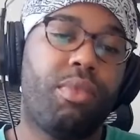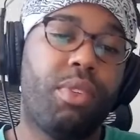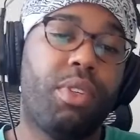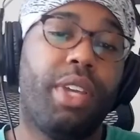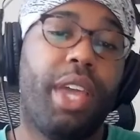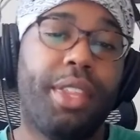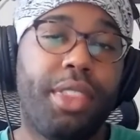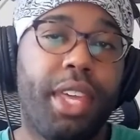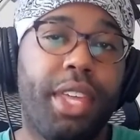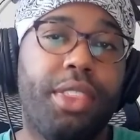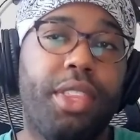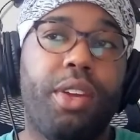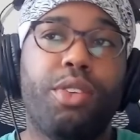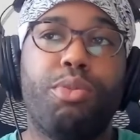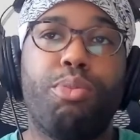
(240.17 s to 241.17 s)
And then
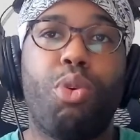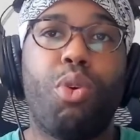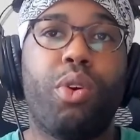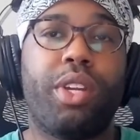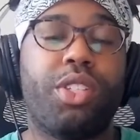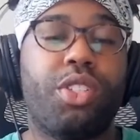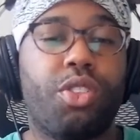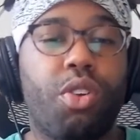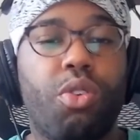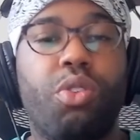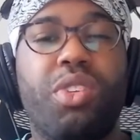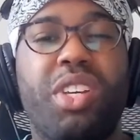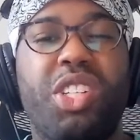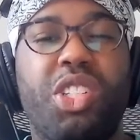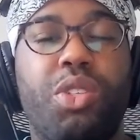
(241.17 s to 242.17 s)
there's more external
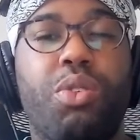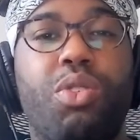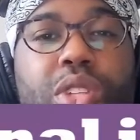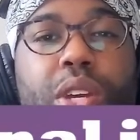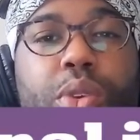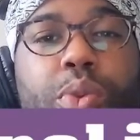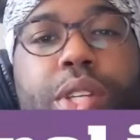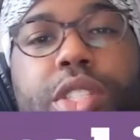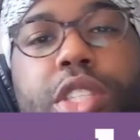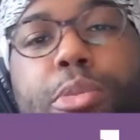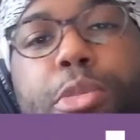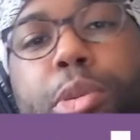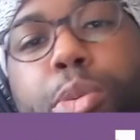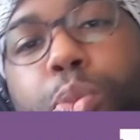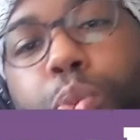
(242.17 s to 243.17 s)
issues like raising the minimum